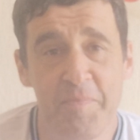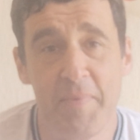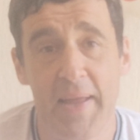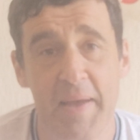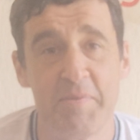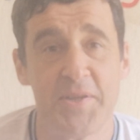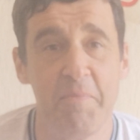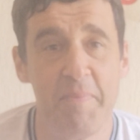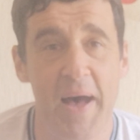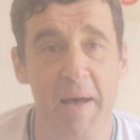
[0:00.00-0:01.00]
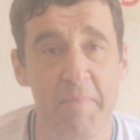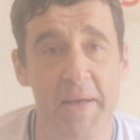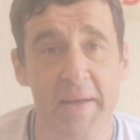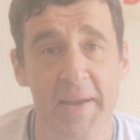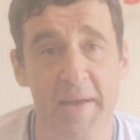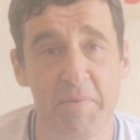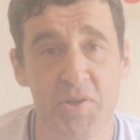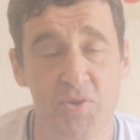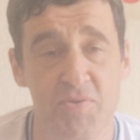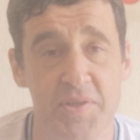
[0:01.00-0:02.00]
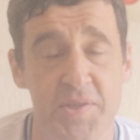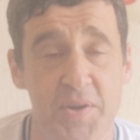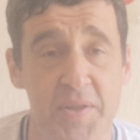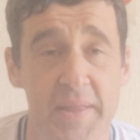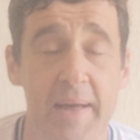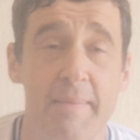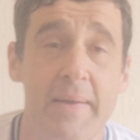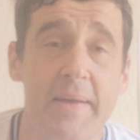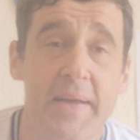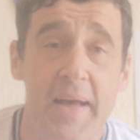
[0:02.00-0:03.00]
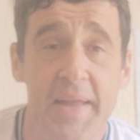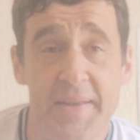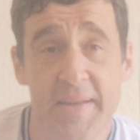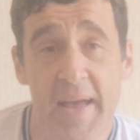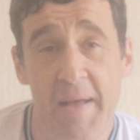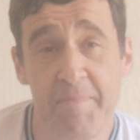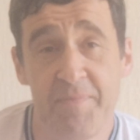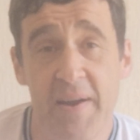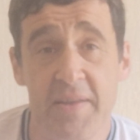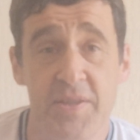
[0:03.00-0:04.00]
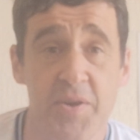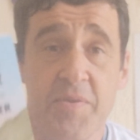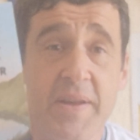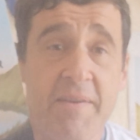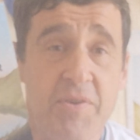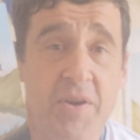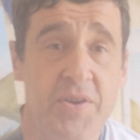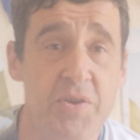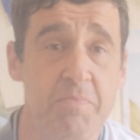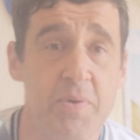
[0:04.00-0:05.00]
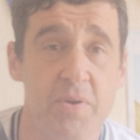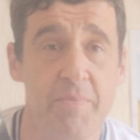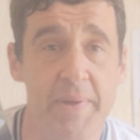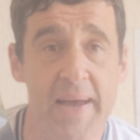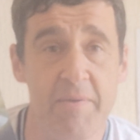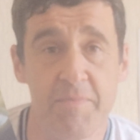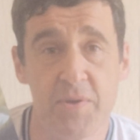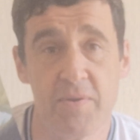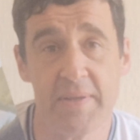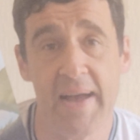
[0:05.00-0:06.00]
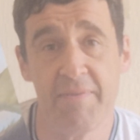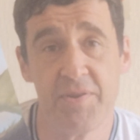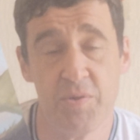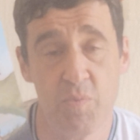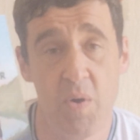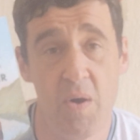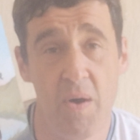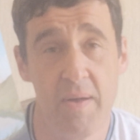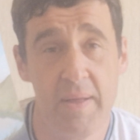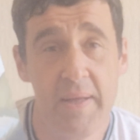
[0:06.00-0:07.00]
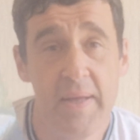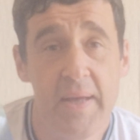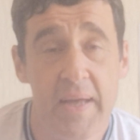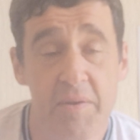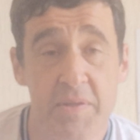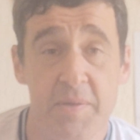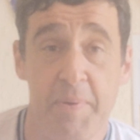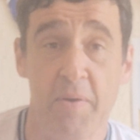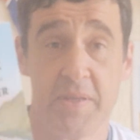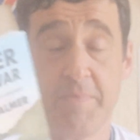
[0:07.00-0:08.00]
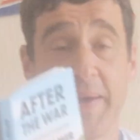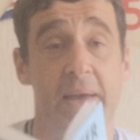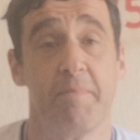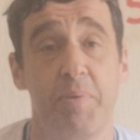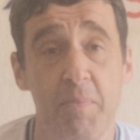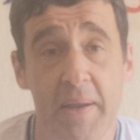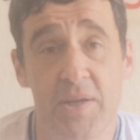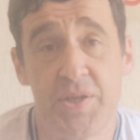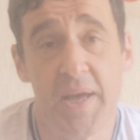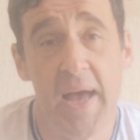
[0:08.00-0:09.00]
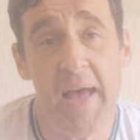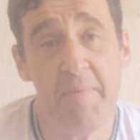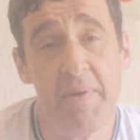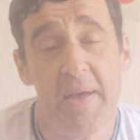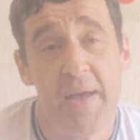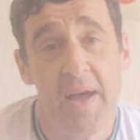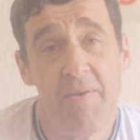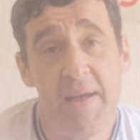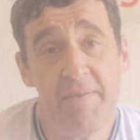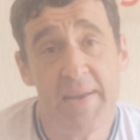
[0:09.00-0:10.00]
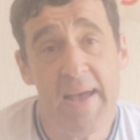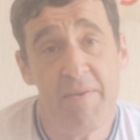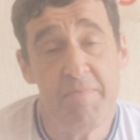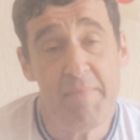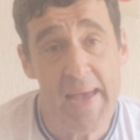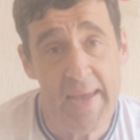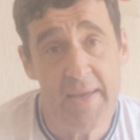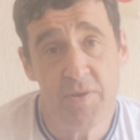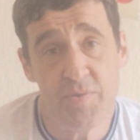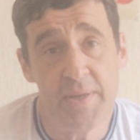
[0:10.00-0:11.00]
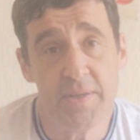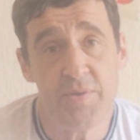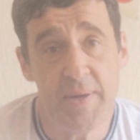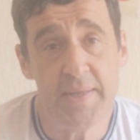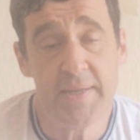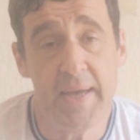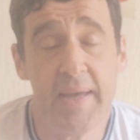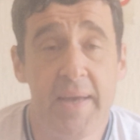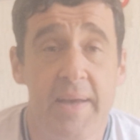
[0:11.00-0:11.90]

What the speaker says: My name's Tom Palmer and I'm a children's author, and very soon I've got a new book coming out called After the War, and it was supposed to be published around now in May 2020,